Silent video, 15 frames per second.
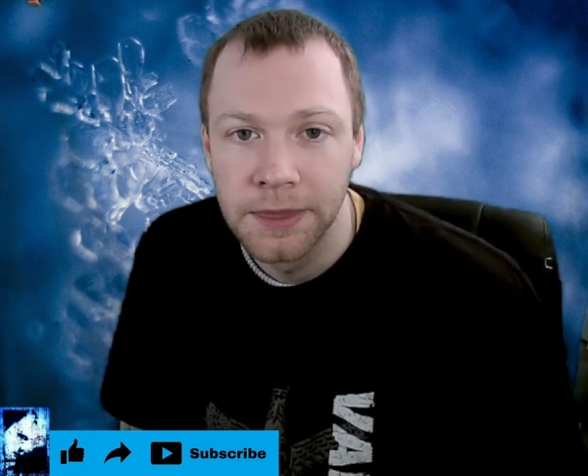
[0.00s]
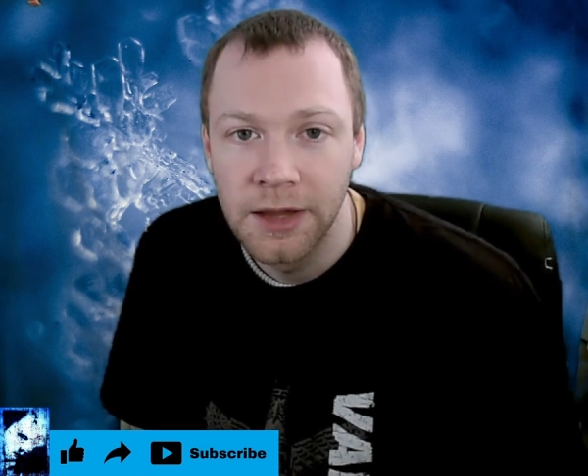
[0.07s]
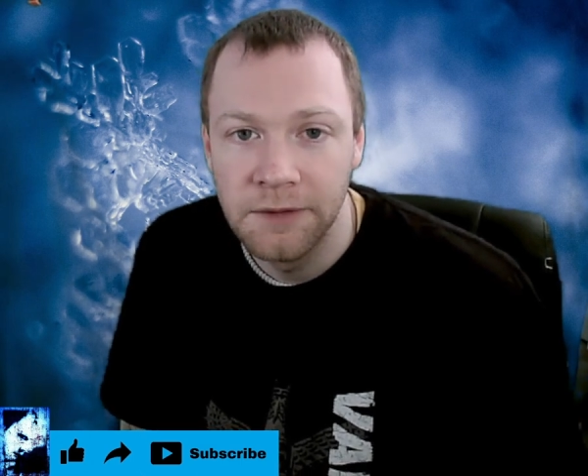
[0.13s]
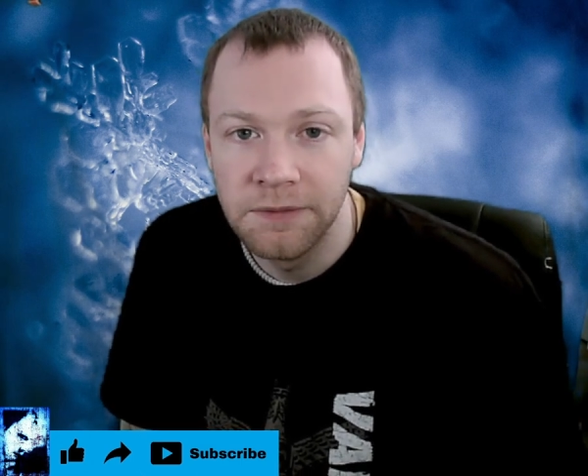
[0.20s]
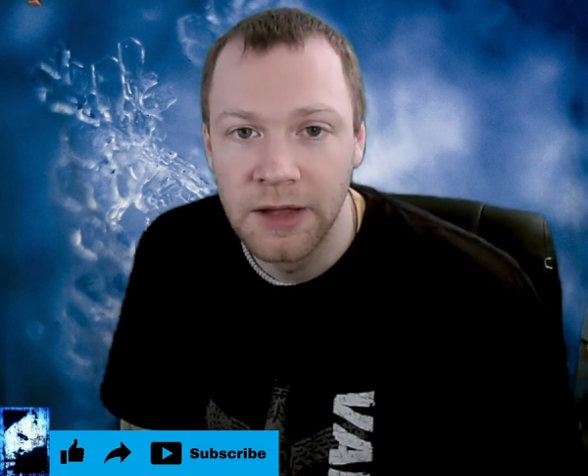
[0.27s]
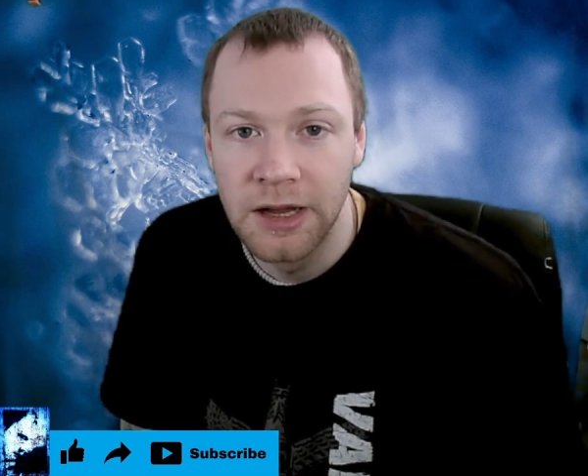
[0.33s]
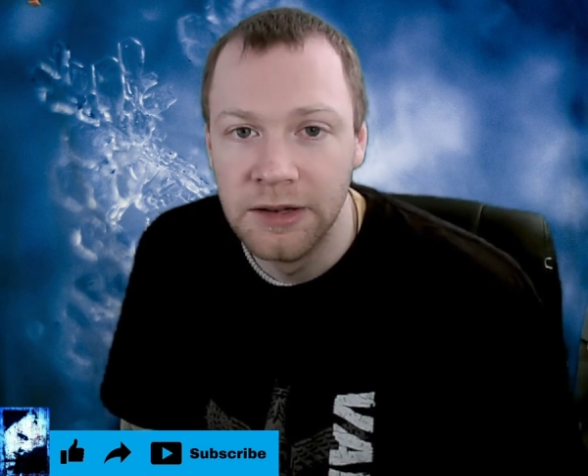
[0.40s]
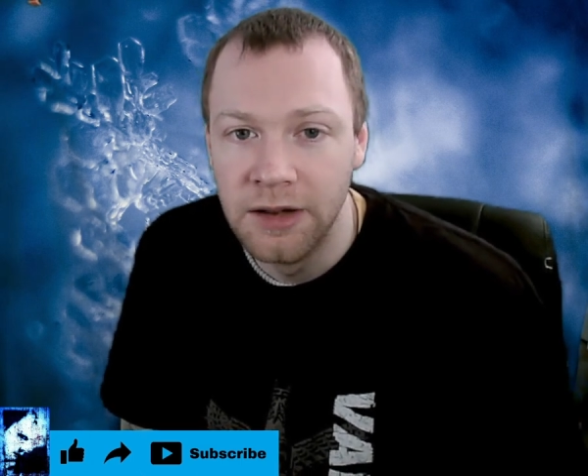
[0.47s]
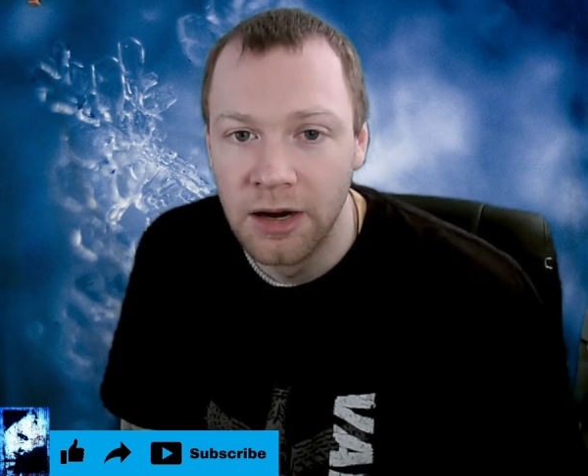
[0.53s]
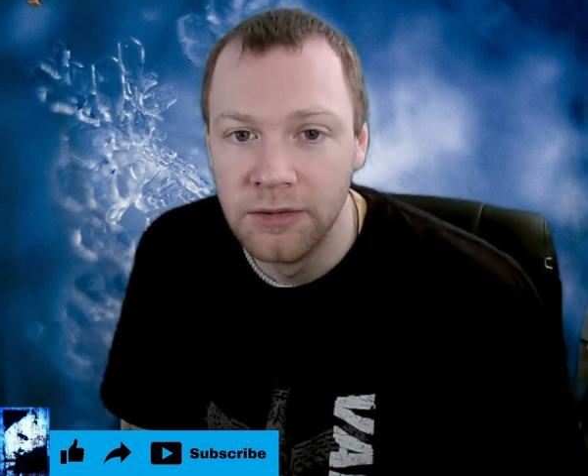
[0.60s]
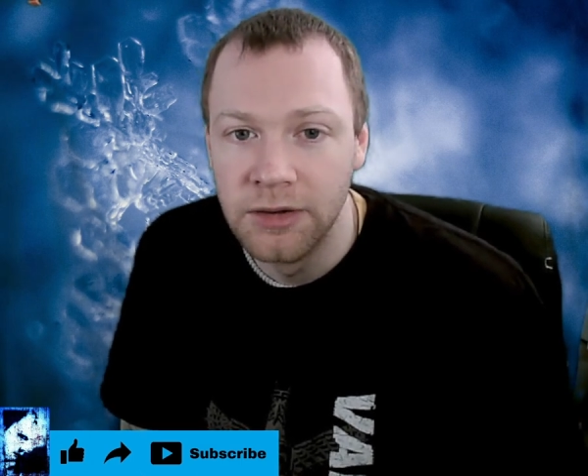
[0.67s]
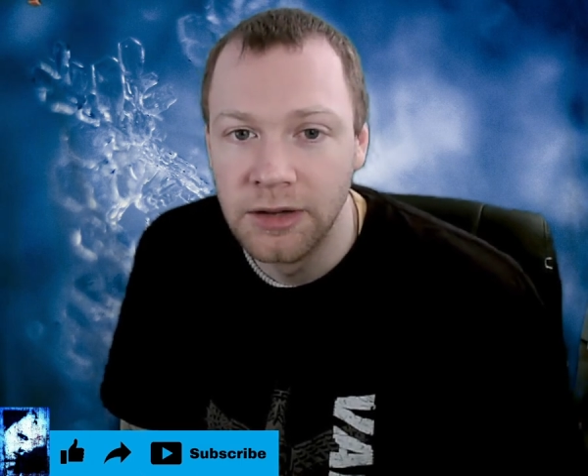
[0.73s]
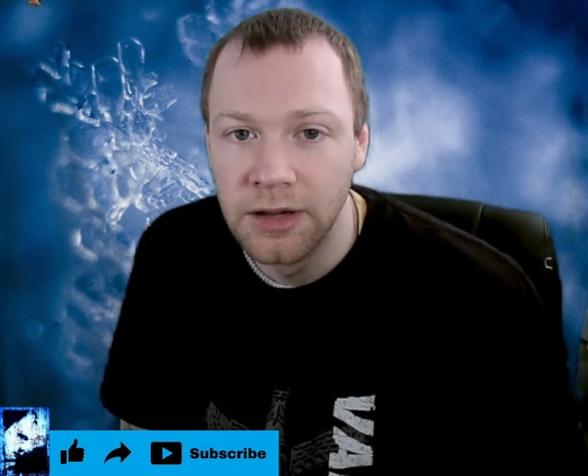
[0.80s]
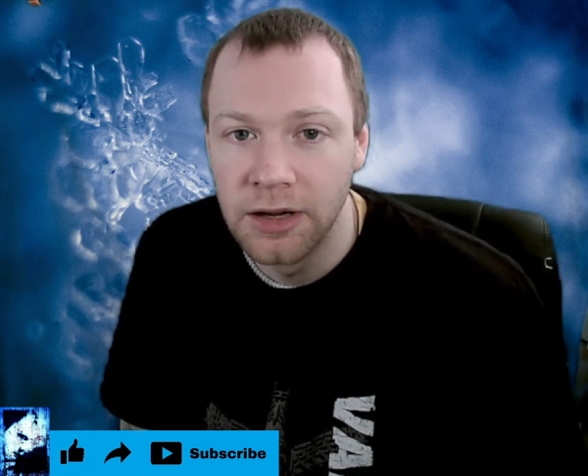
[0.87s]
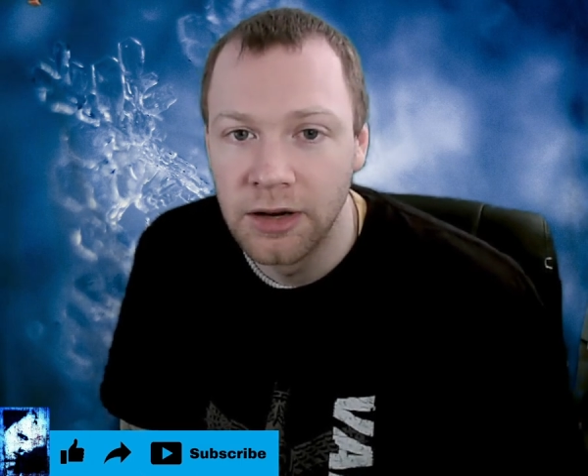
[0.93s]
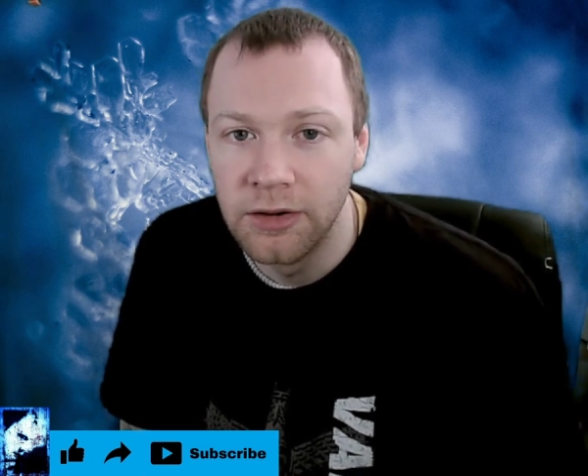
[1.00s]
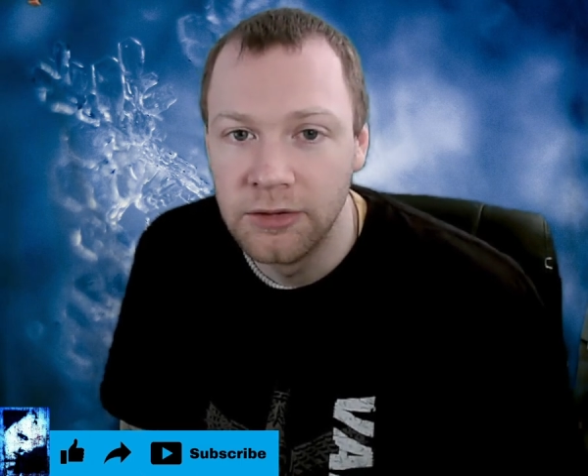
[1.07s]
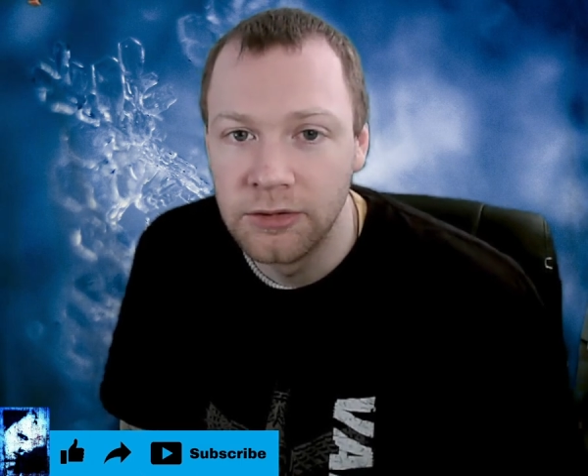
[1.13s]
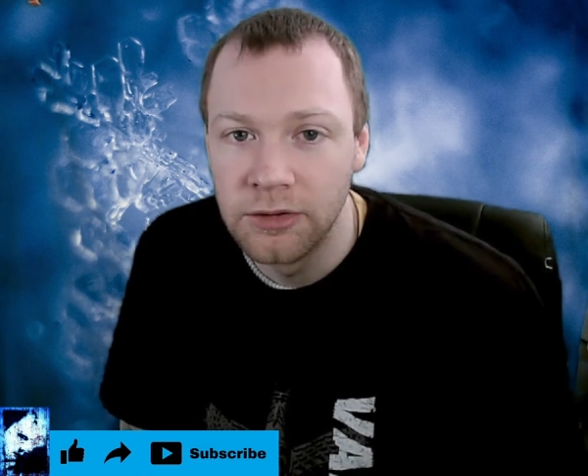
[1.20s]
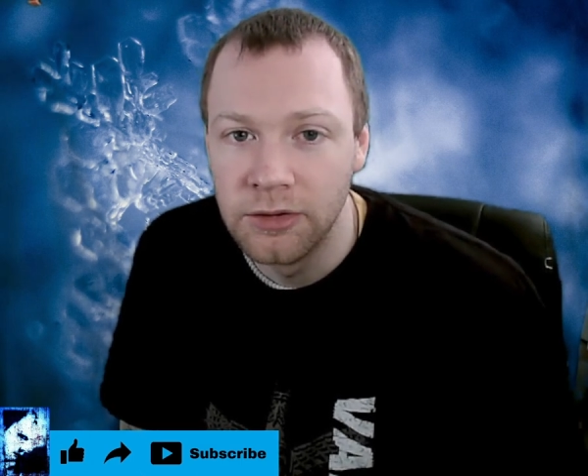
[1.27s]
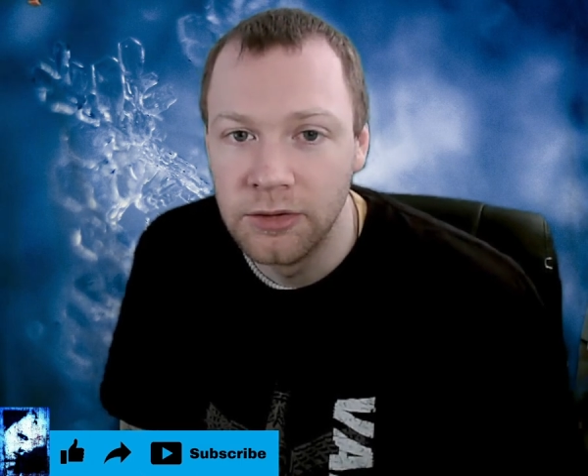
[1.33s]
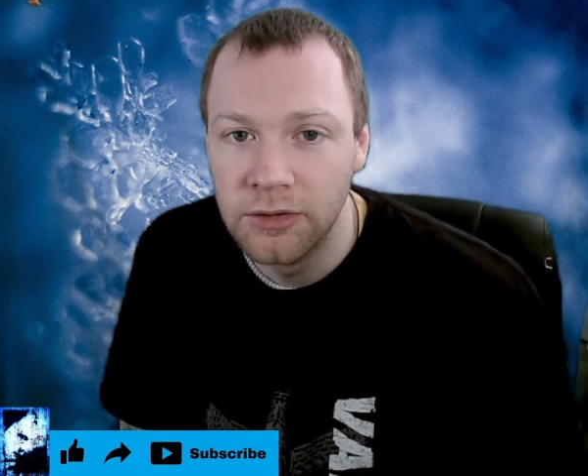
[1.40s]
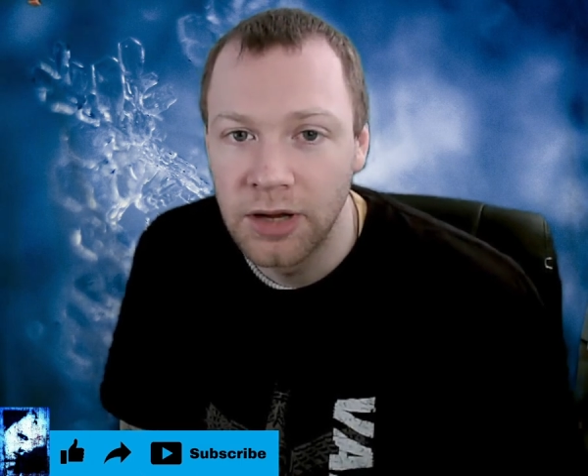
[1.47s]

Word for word: if they know that they're going to